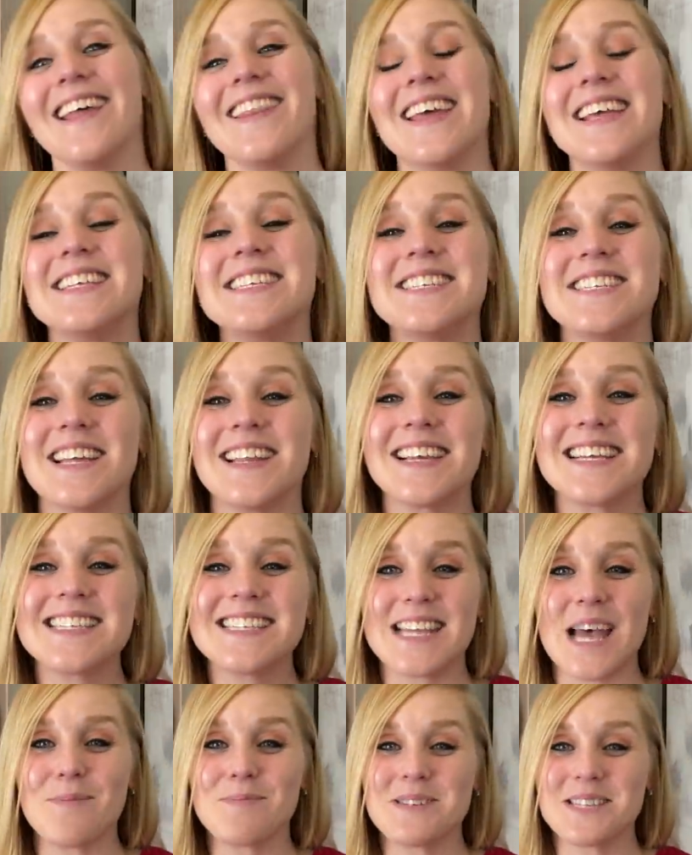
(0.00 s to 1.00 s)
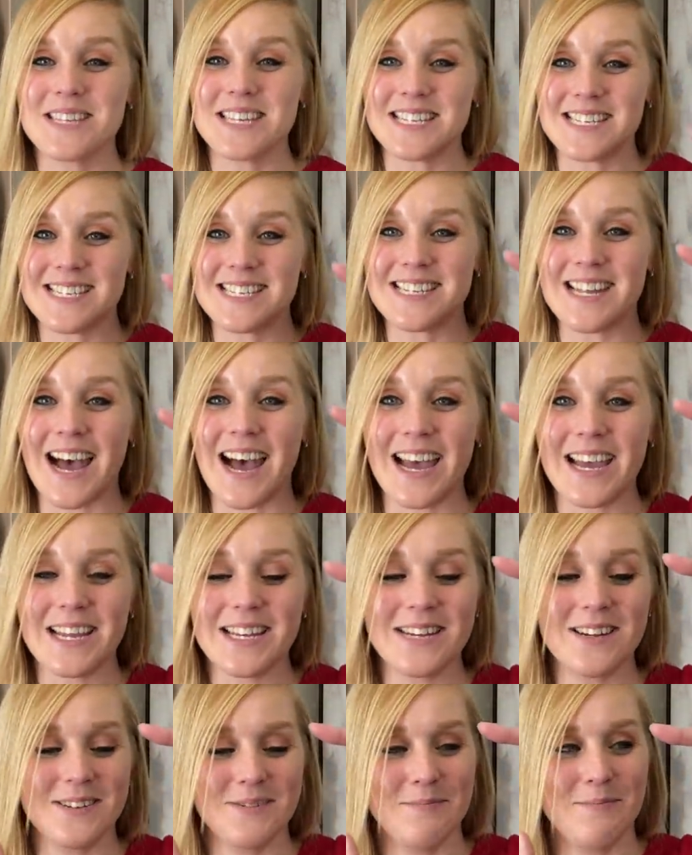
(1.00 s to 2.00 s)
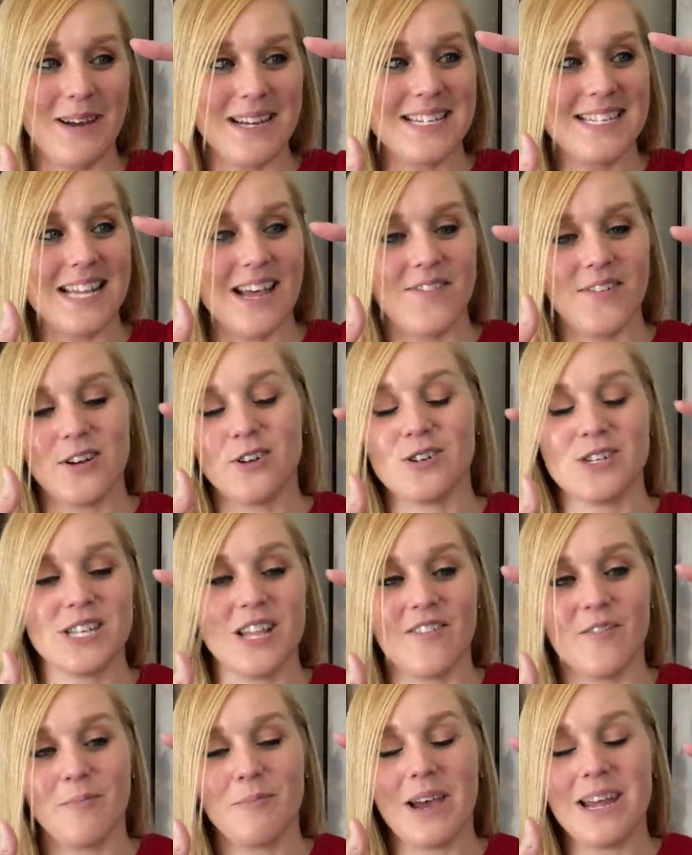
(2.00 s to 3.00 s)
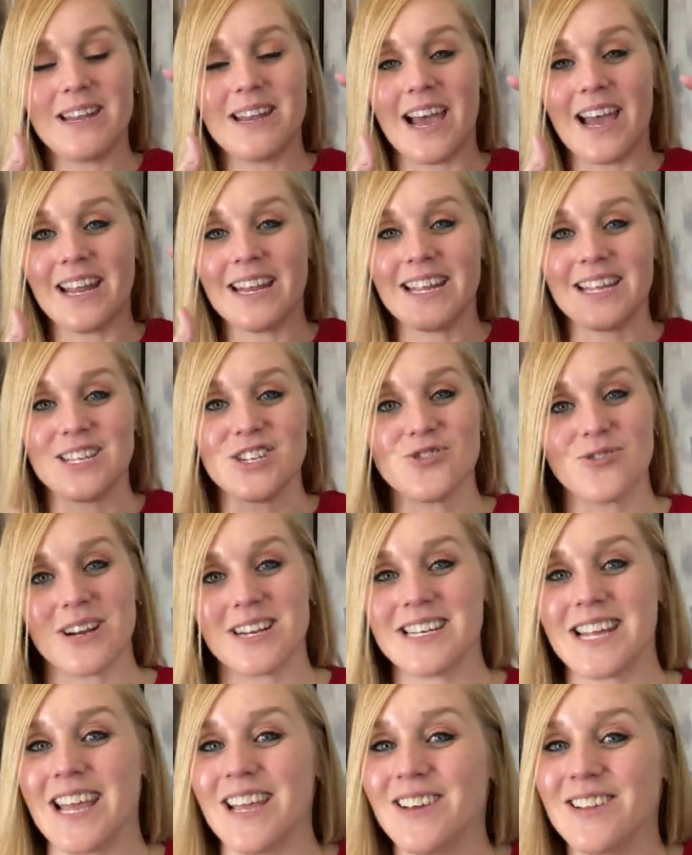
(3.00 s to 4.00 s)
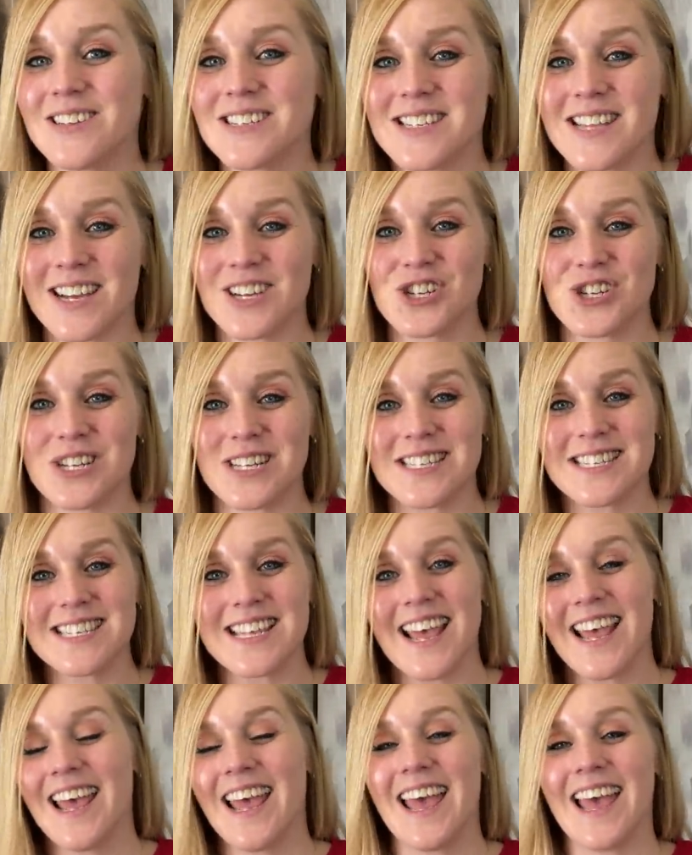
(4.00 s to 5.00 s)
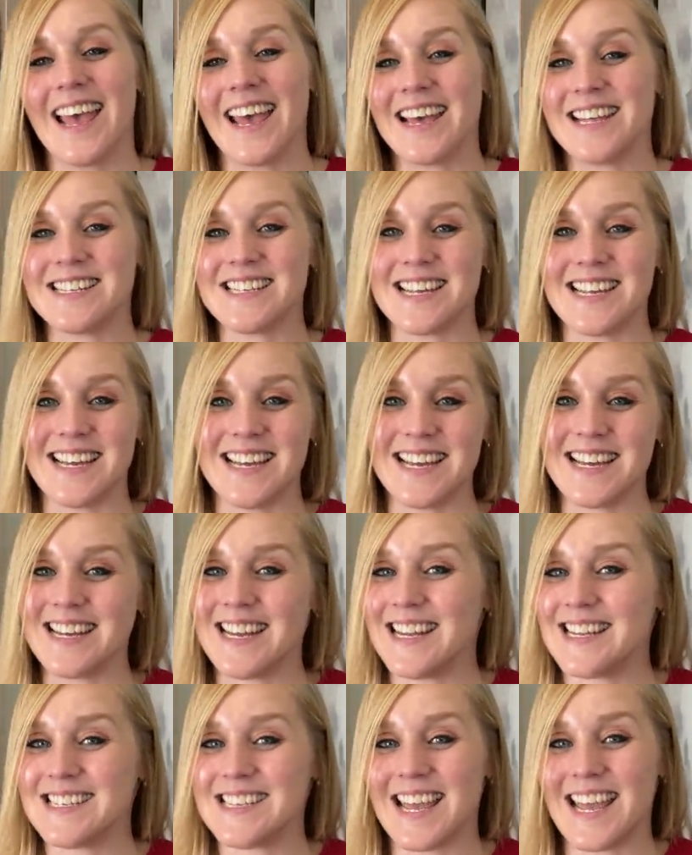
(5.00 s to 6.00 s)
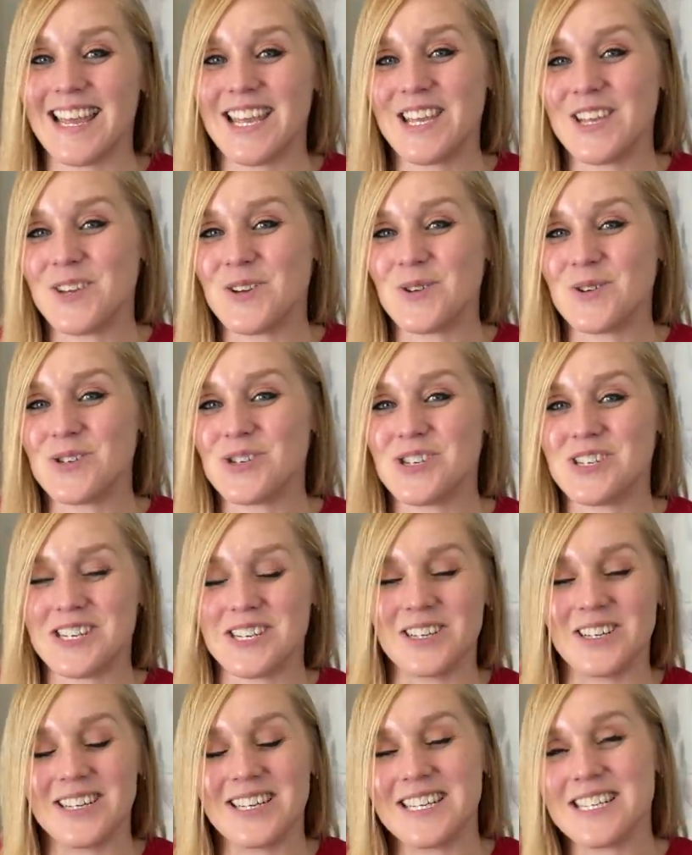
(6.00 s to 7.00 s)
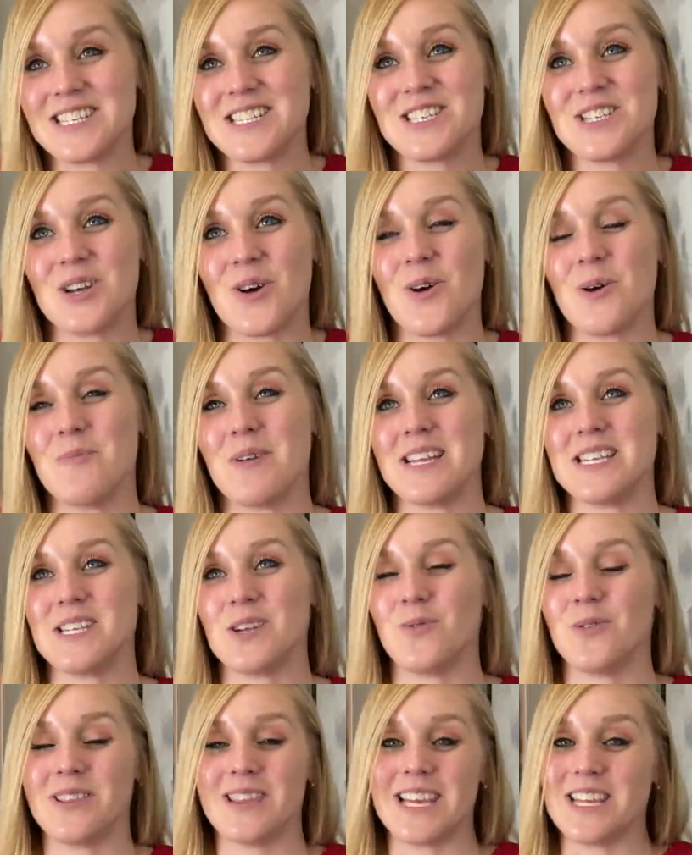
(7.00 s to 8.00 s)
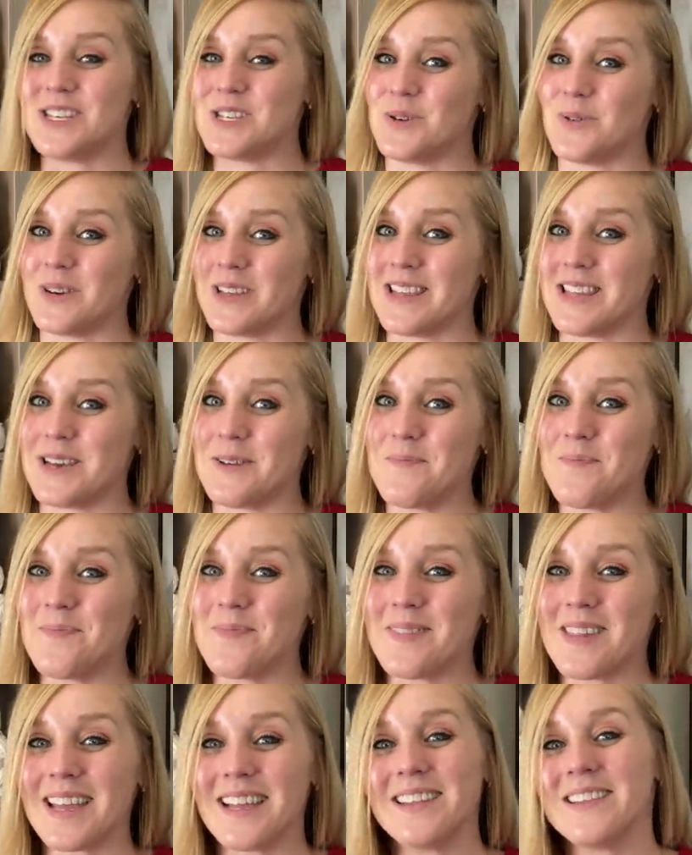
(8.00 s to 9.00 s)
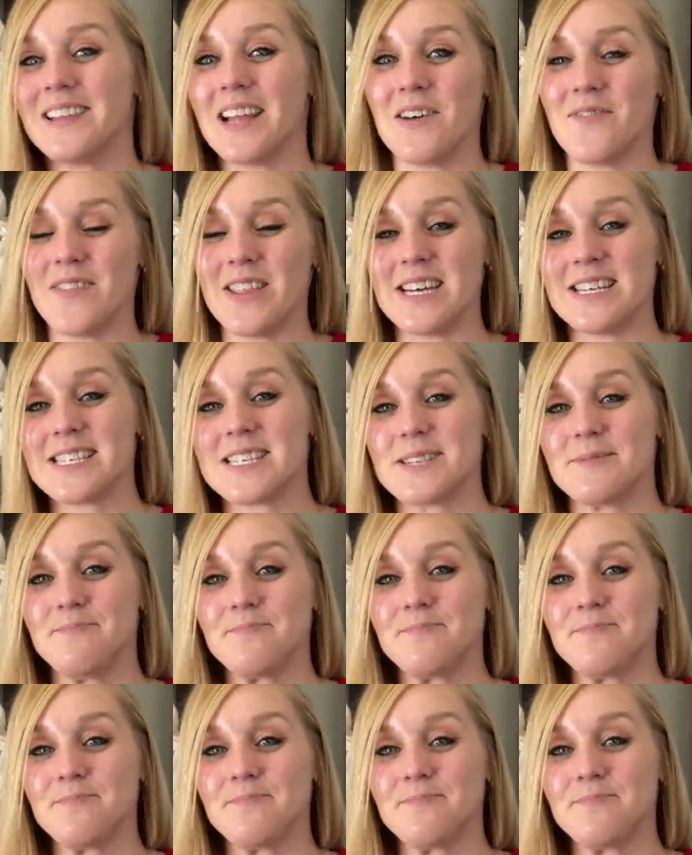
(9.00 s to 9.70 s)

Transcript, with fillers: They still accept these nine by seven or seven by nine inch rectangular sections. And it is a huge deal. It is so amazing what they do with them. Love this.